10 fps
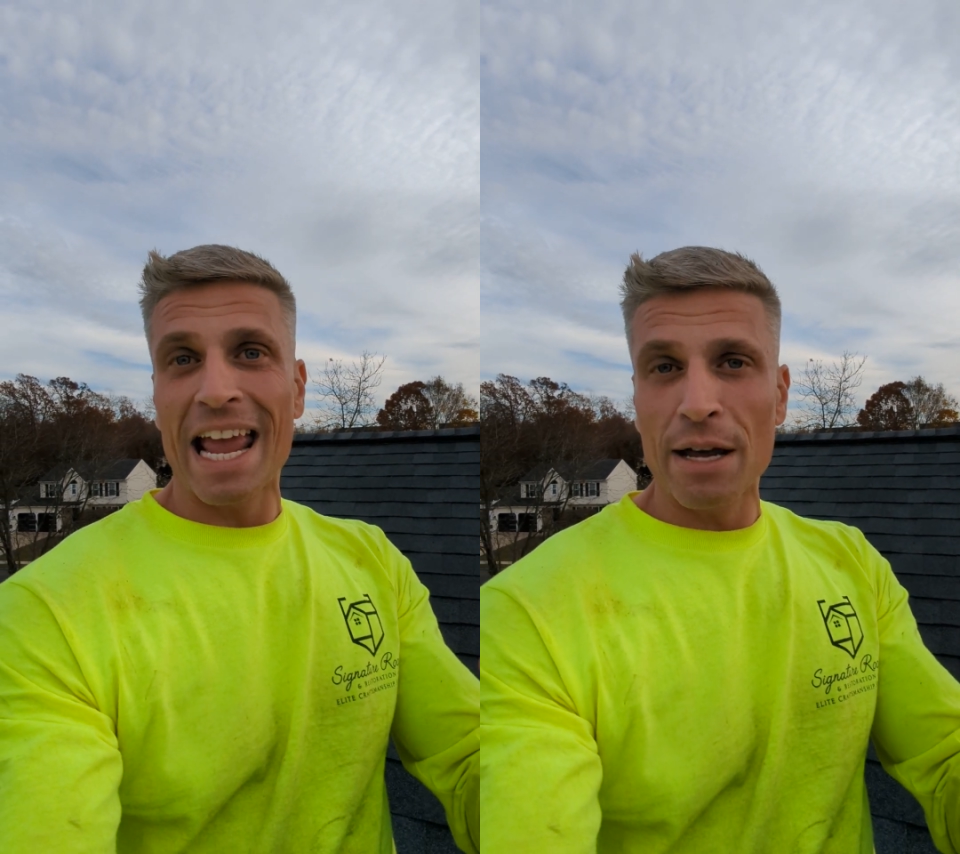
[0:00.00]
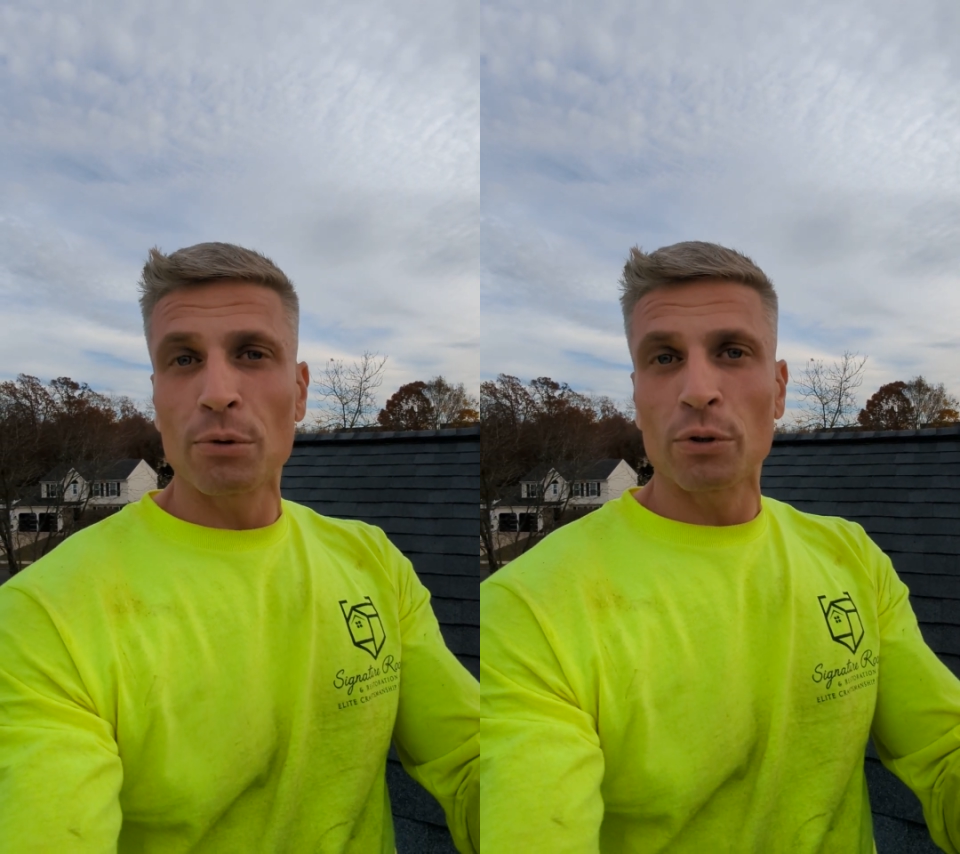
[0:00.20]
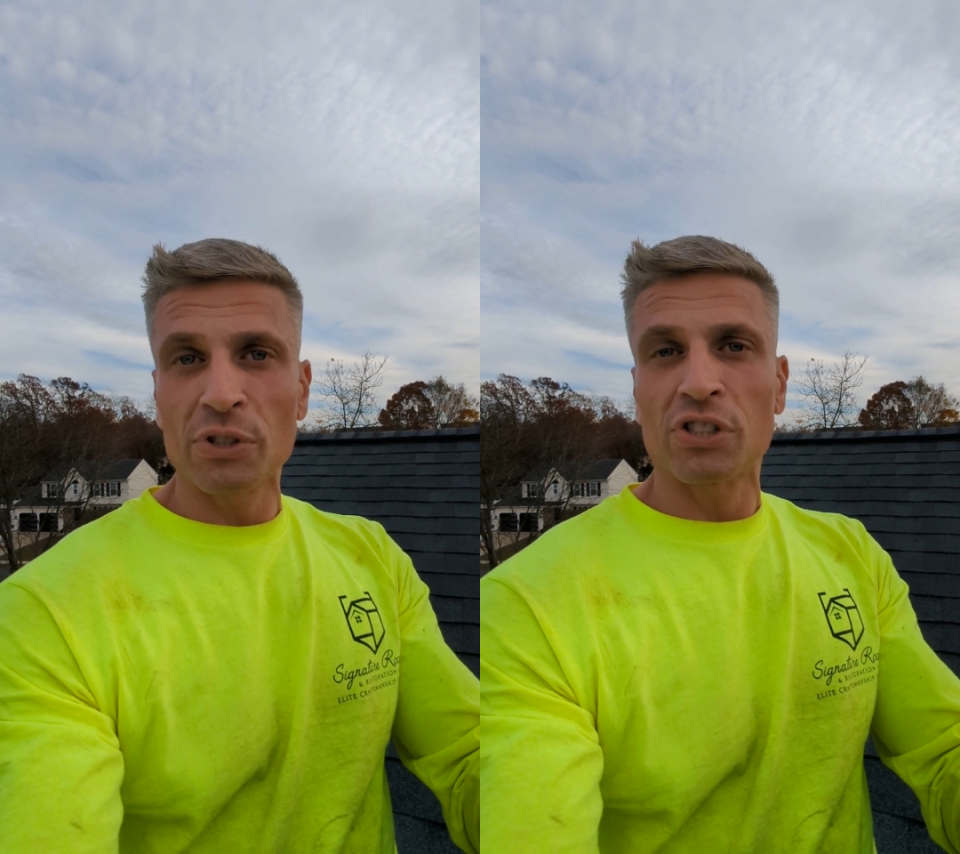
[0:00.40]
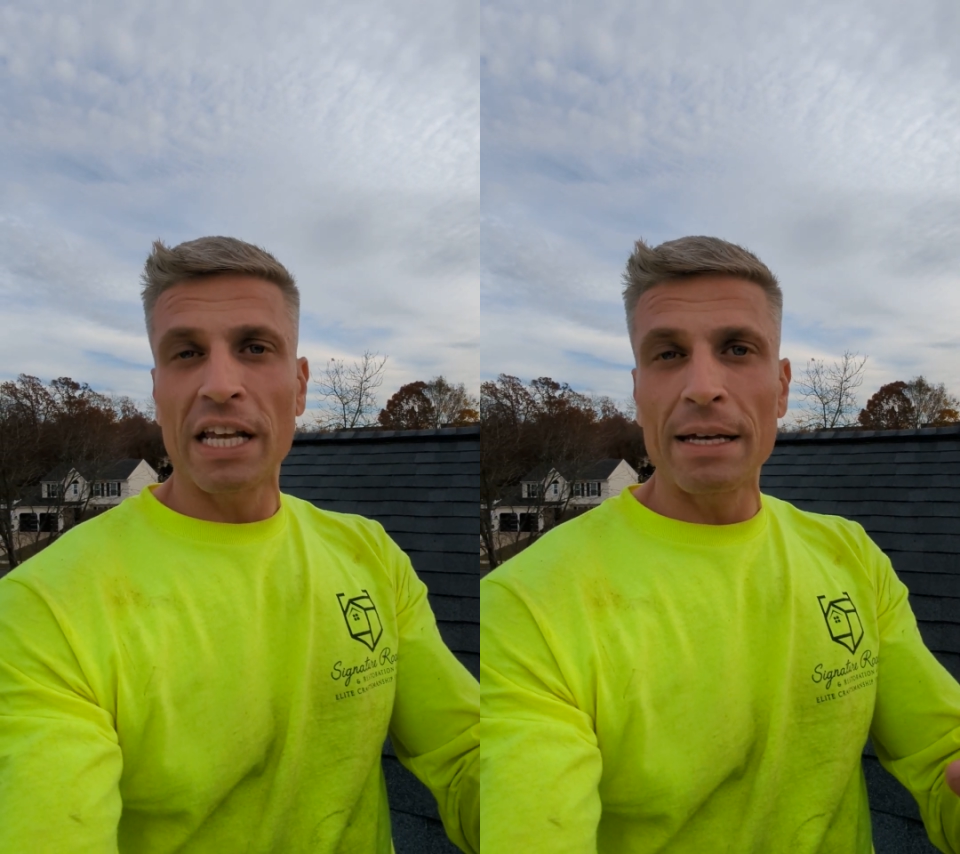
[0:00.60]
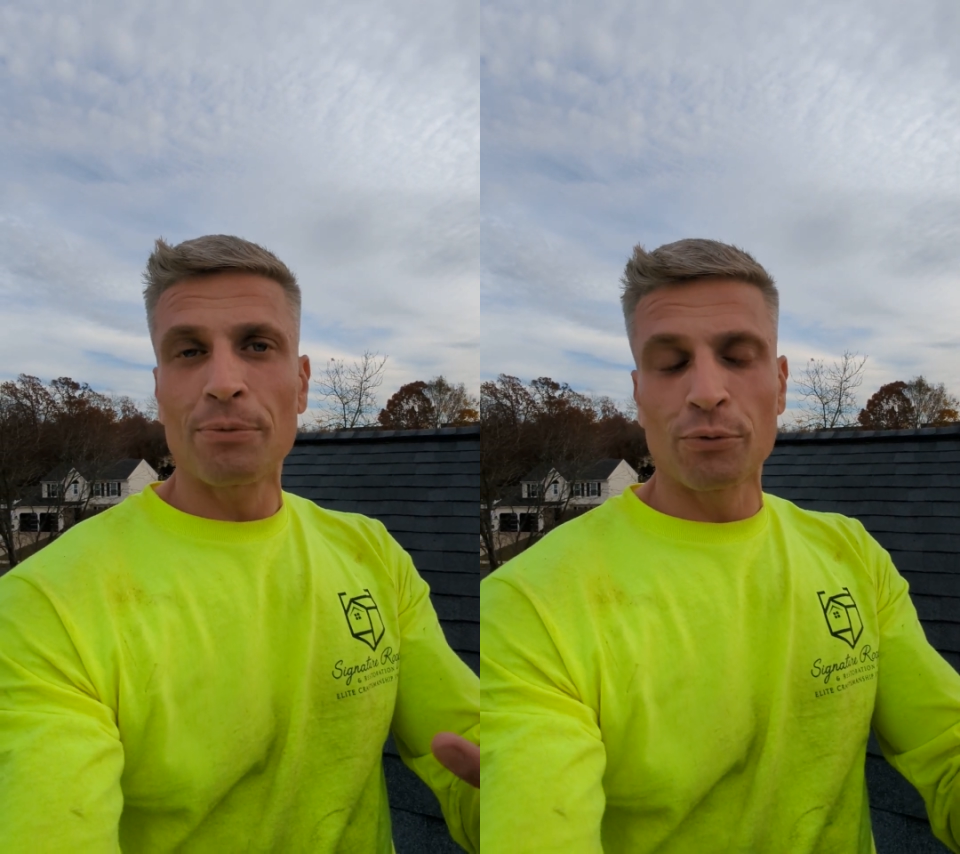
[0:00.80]
able to
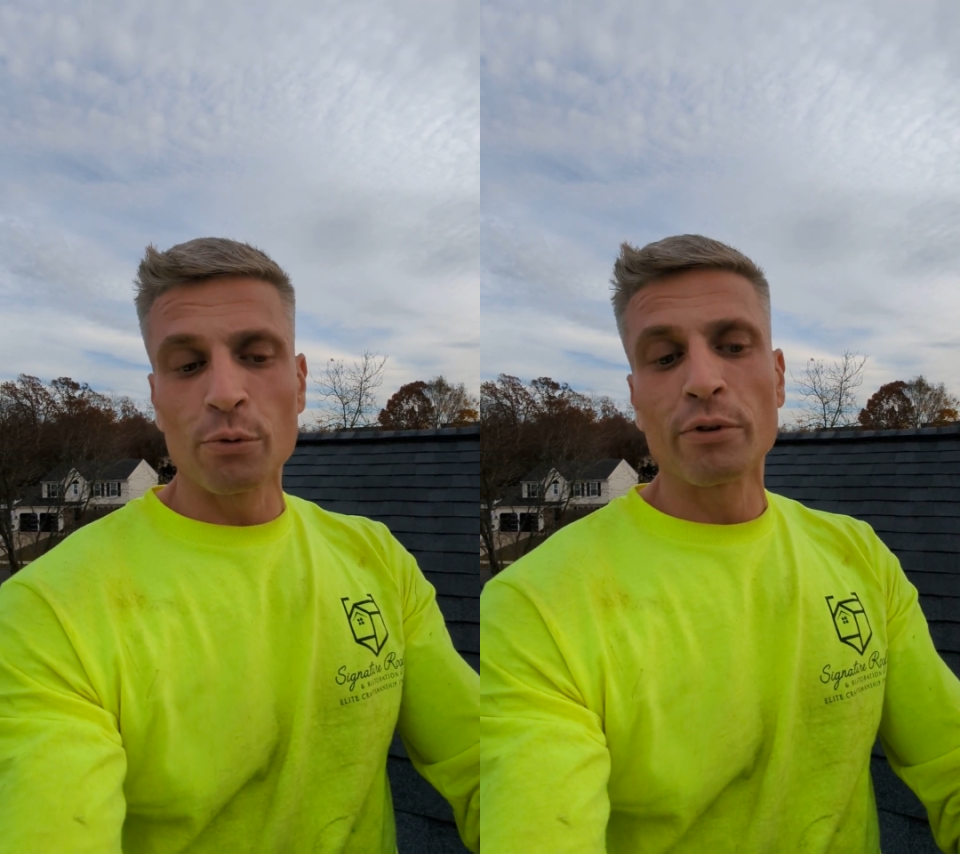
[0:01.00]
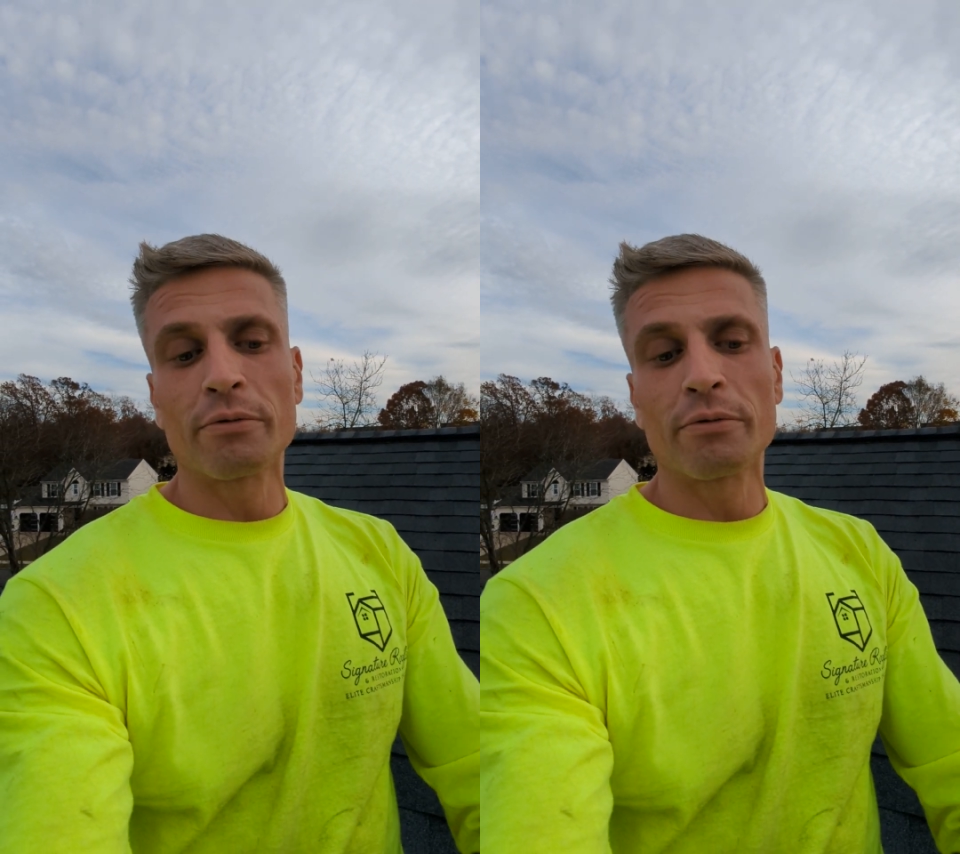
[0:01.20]
escape through the